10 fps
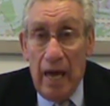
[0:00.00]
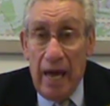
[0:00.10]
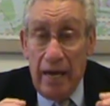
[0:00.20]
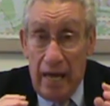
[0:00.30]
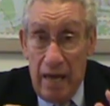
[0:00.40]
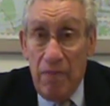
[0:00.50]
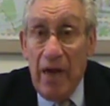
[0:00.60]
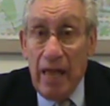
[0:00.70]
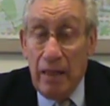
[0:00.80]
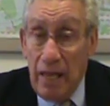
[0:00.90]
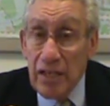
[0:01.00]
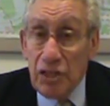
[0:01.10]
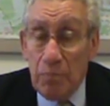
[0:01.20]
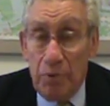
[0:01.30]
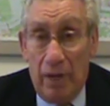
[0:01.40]
And in that
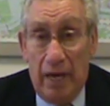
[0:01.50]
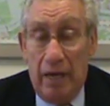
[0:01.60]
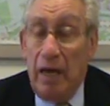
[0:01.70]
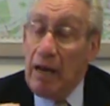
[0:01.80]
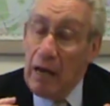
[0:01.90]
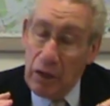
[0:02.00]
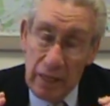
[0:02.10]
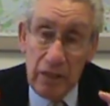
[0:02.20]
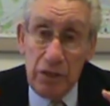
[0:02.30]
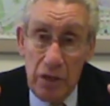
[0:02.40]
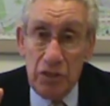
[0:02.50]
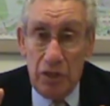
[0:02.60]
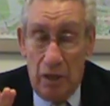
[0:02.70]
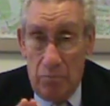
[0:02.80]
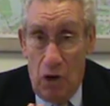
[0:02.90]
lesson plan, and I'll get into this
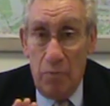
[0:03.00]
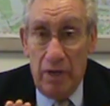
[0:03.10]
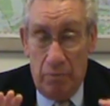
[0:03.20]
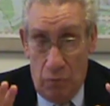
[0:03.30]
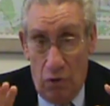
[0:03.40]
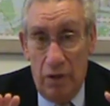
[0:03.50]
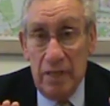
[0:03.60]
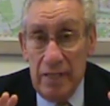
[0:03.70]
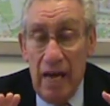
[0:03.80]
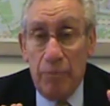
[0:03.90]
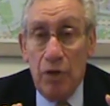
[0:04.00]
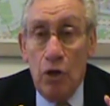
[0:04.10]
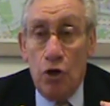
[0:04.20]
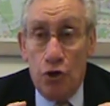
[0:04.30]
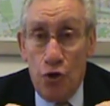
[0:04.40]
in a moment more in depth,
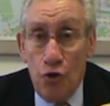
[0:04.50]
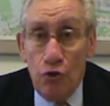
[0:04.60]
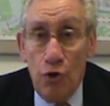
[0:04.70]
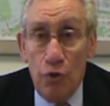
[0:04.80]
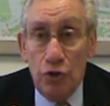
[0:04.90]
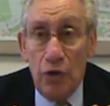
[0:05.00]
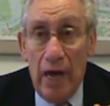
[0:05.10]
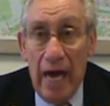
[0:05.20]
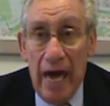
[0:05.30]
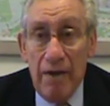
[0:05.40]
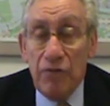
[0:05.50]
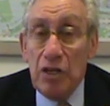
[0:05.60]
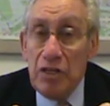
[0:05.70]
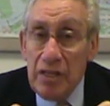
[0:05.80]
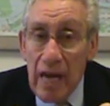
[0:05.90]
you're going to have
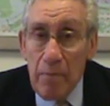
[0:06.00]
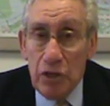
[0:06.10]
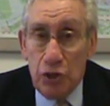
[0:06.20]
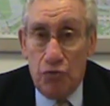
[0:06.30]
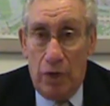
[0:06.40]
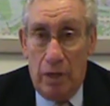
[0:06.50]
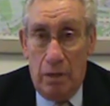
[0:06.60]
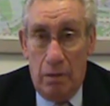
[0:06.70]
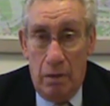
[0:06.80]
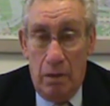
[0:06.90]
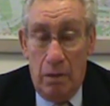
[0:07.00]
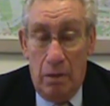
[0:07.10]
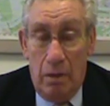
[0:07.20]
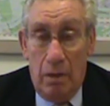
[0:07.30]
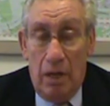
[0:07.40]
to demonstrate
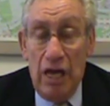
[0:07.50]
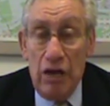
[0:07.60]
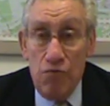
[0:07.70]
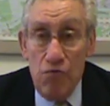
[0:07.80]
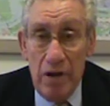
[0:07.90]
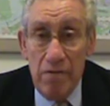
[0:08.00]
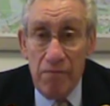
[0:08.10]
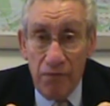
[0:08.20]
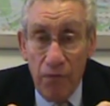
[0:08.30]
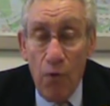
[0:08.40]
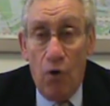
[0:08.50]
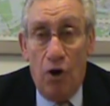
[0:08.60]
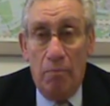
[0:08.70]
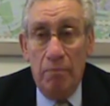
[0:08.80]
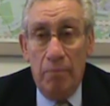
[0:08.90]
in written
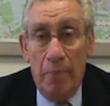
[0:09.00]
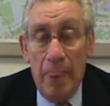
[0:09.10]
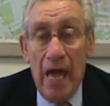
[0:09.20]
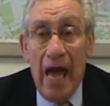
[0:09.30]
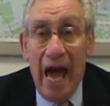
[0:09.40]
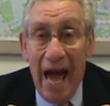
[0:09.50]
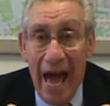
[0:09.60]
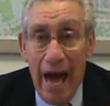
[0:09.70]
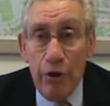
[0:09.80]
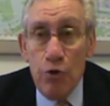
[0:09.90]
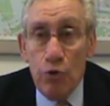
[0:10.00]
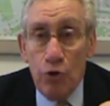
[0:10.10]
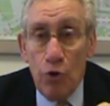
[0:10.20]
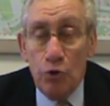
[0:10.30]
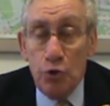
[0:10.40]
form how you're
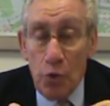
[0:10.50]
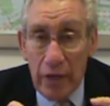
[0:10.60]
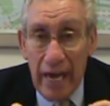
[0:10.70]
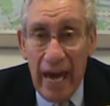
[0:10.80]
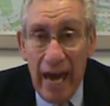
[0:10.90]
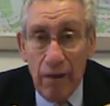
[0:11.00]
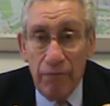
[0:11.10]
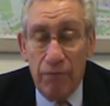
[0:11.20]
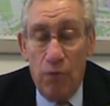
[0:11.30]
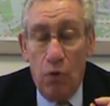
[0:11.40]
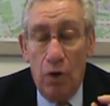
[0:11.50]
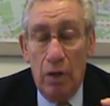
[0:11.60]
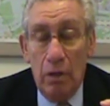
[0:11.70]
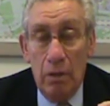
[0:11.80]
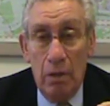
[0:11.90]
going to account for